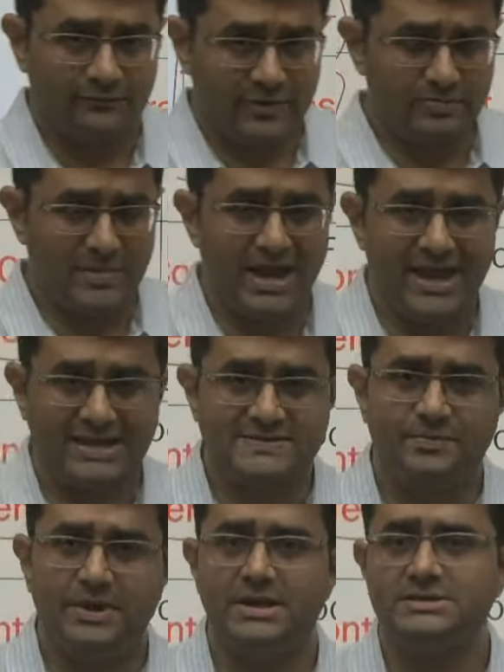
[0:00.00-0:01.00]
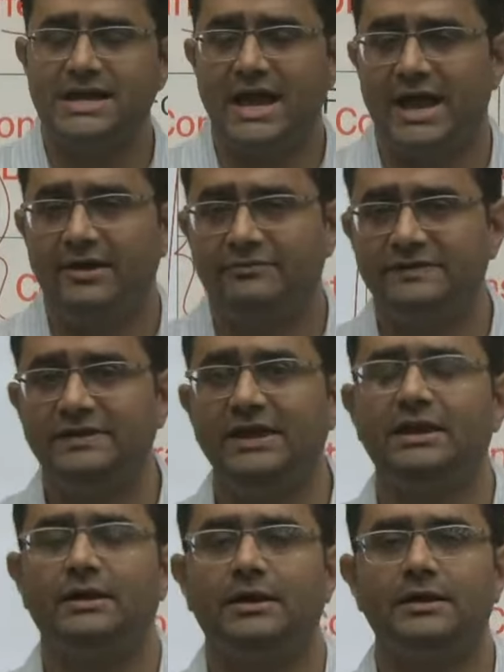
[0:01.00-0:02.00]
With my experience, I have
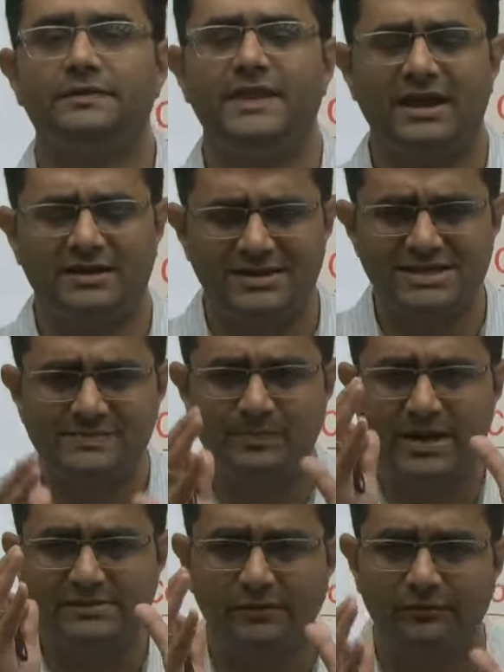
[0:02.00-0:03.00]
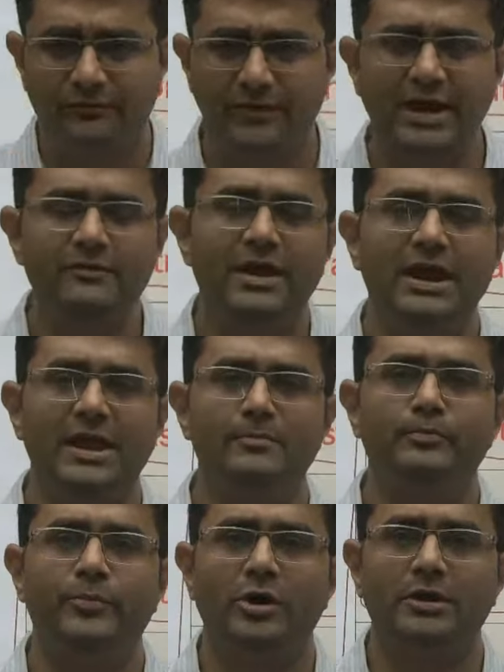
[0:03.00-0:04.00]
seen that this plays a very, very
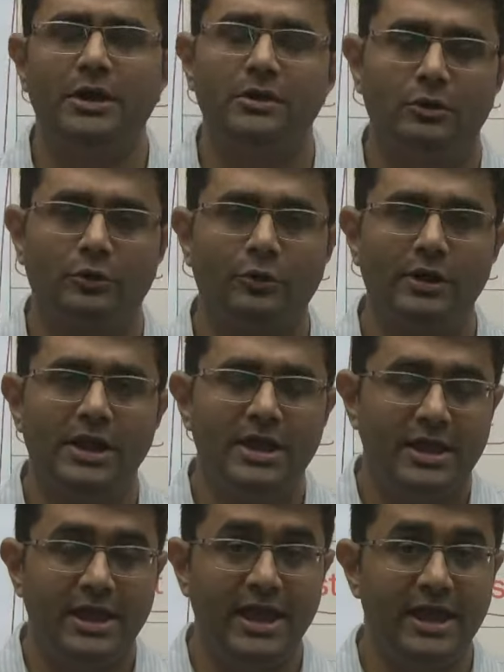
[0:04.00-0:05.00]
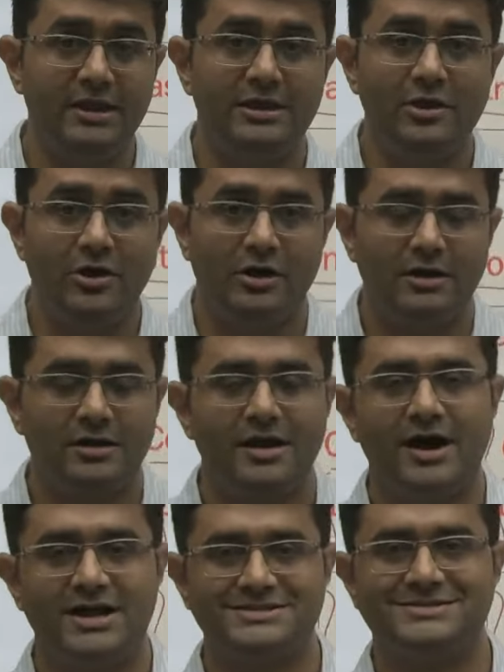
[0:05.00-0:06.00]
important role in your
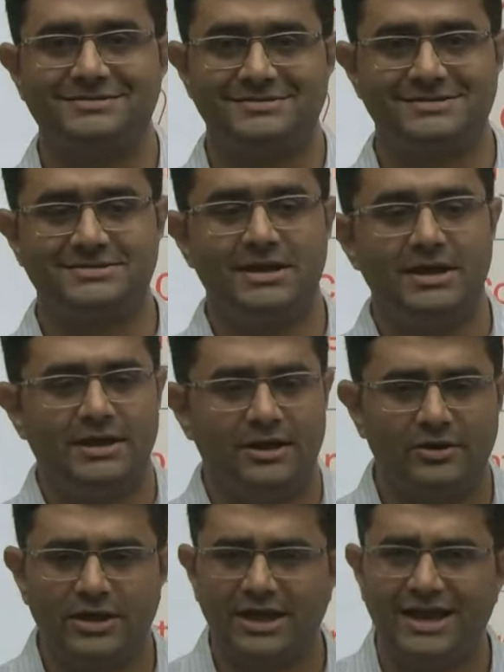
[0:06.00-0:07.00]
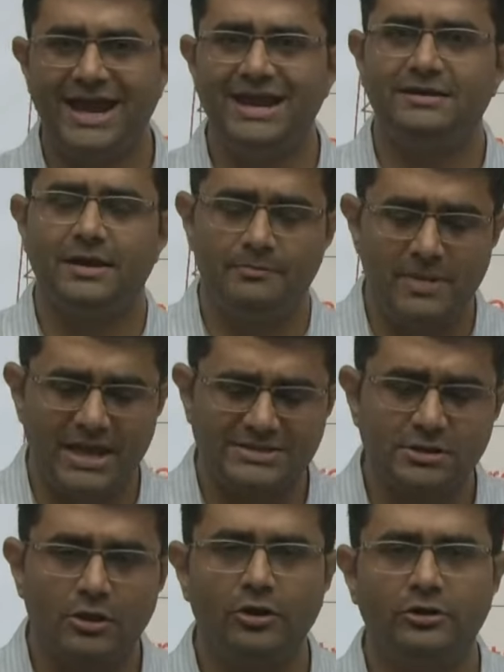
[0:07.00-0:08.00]
answers. Okay, it
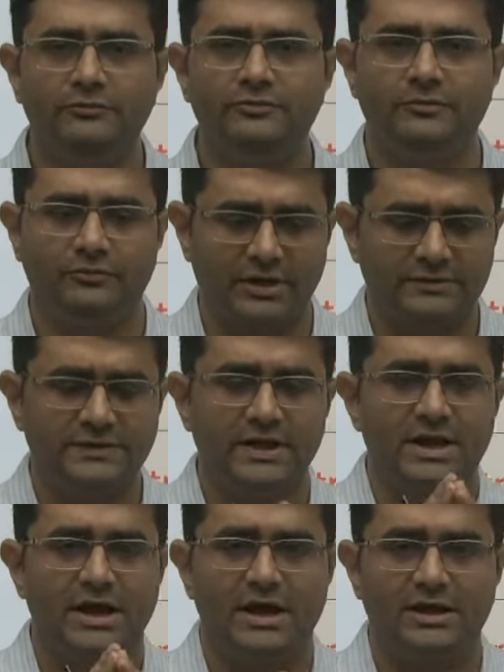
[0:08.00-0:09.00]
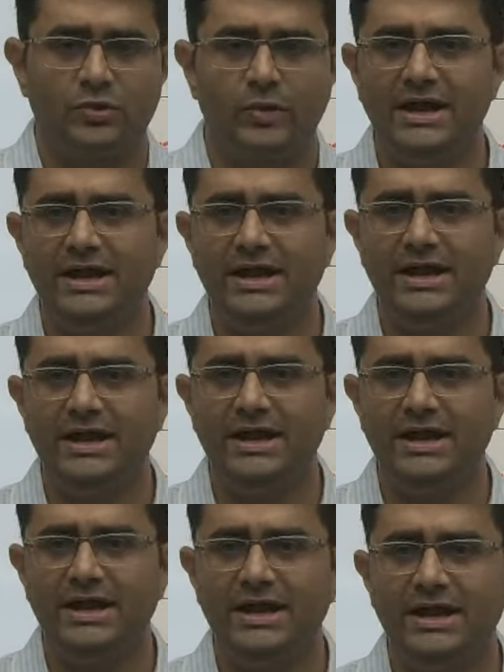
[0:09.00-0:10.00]
makes a lot of difference. 20
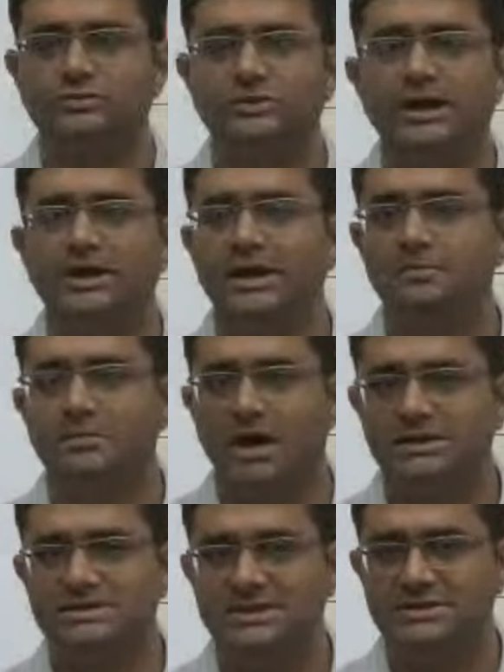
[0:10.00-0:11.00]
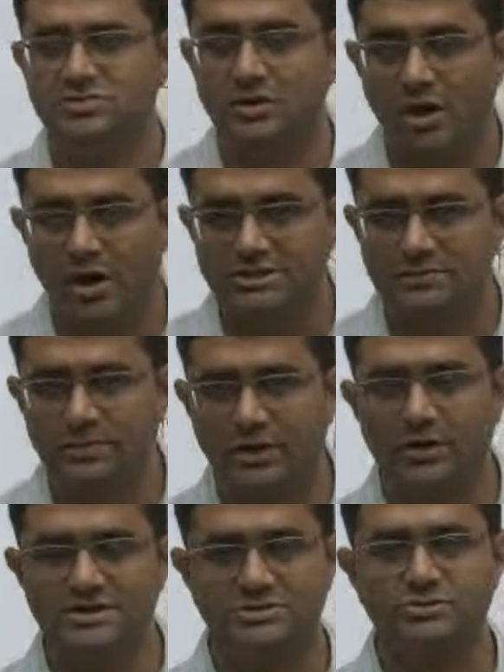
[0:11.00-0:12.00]
marks to 30 marks is lost
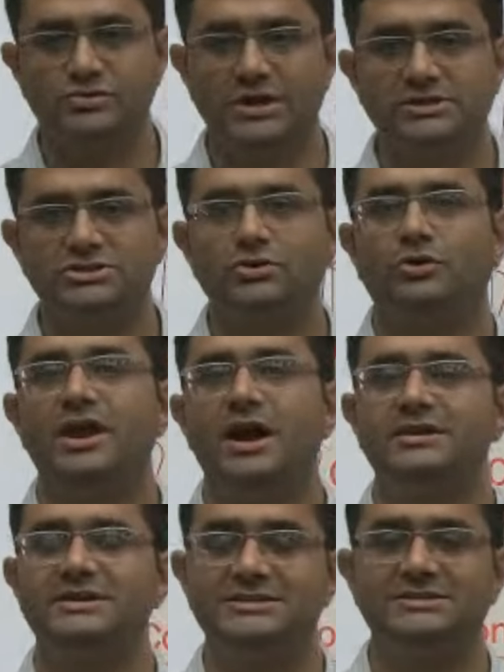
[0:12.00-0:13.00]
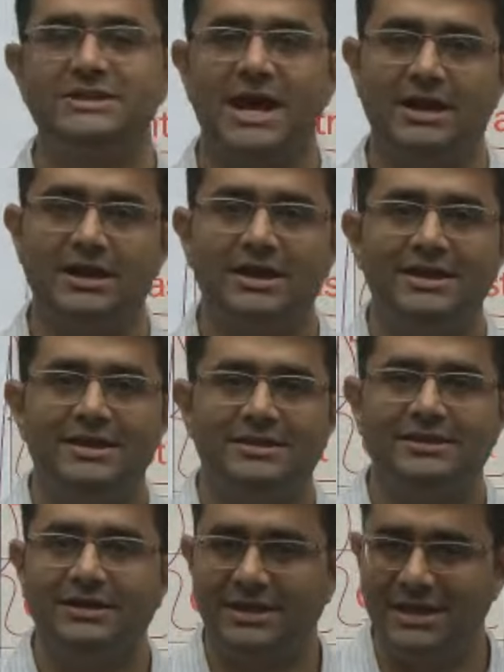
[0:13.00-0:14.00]
because students don't understand
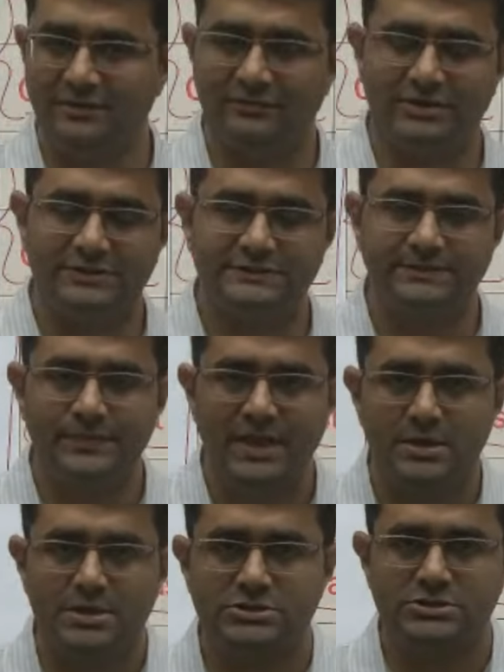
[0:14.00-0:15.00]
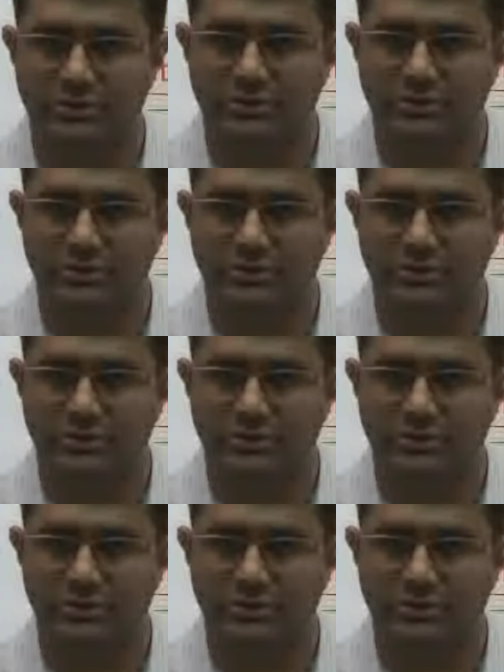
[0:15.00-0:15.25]
the keywords. So